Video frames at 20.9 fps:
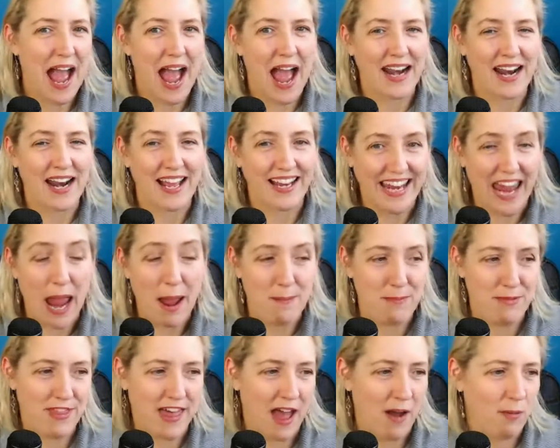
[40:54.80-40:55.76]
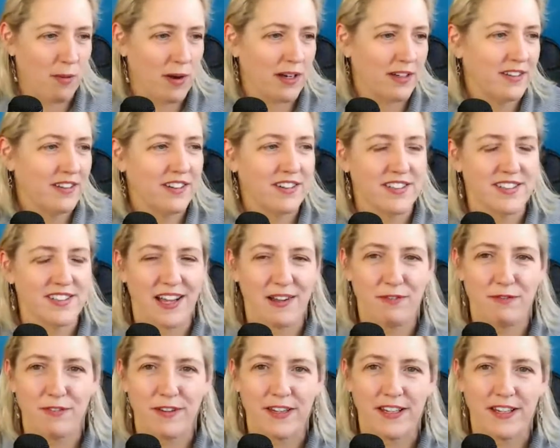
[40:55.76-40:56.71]
And I kept that one because I
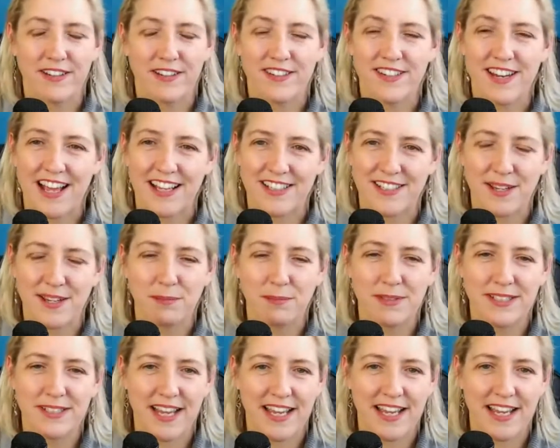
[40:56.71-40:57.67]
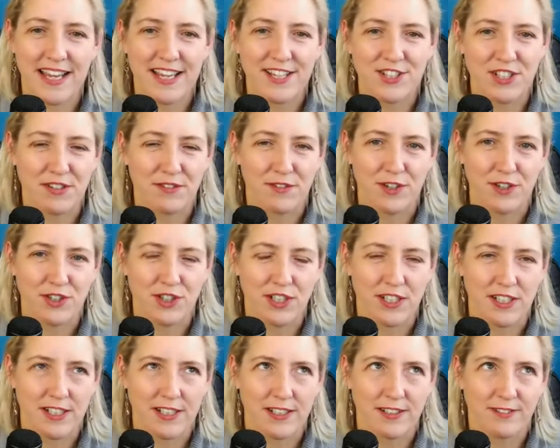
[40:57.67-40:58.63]
figured at some stage in the
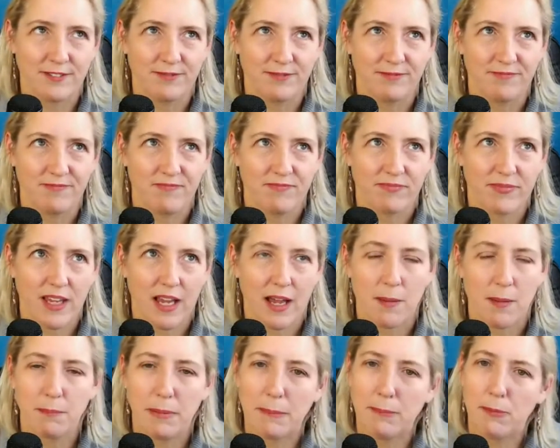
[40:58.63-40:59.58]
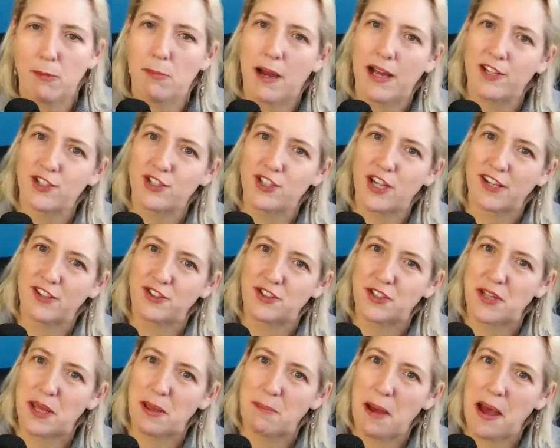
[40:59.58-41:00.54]
future people might
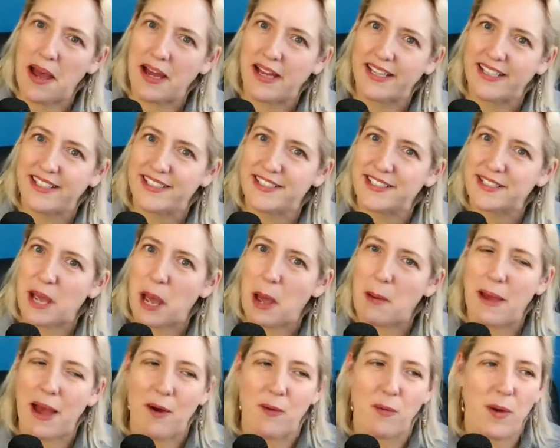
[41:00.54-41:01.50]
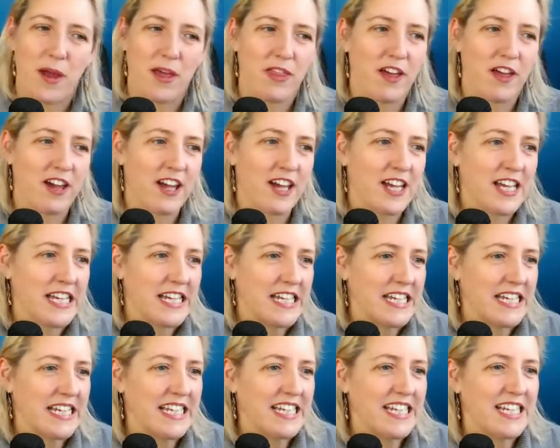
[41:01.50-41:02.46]
change their mind about whether
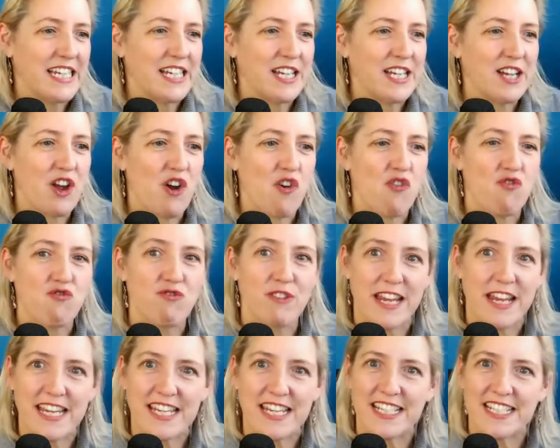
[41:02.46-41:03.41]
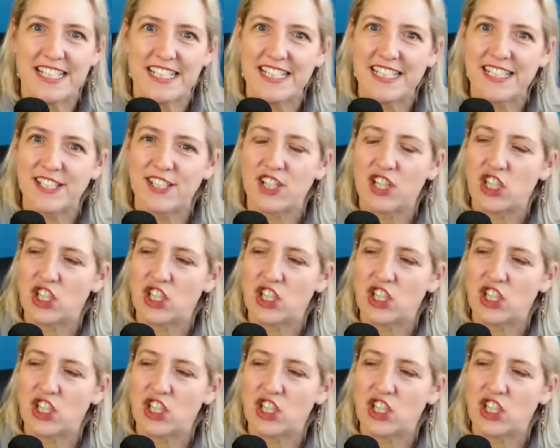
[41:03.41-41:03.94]
readers